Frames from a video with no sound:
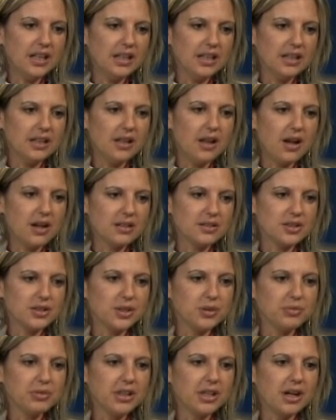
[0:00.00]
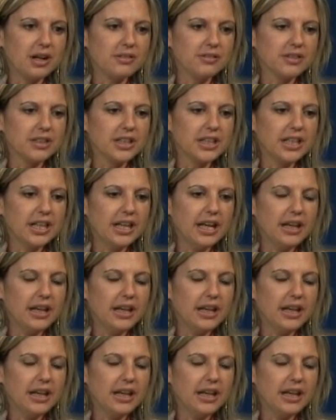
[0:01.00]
in long-term recovery,